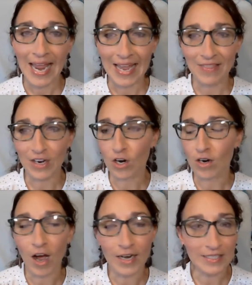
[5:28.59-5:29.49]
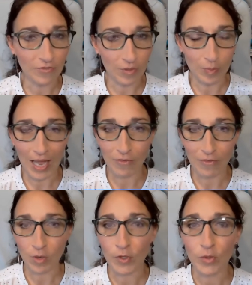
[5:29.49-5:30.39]
and they're on a different
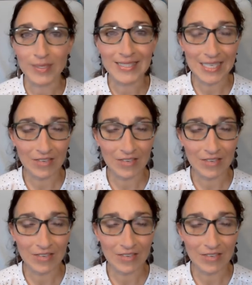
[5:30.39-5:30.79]
platform or they're